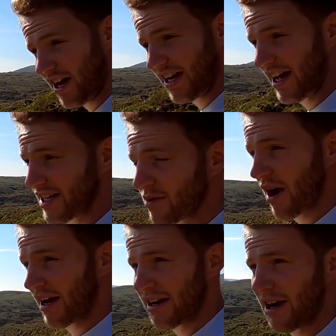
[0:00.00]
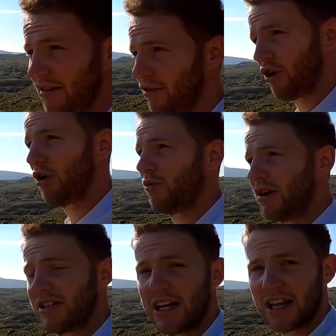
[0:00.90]
recognise where. I forgot
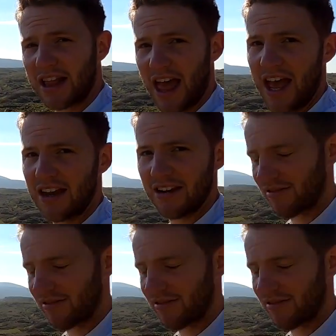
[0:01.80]
which side of the tent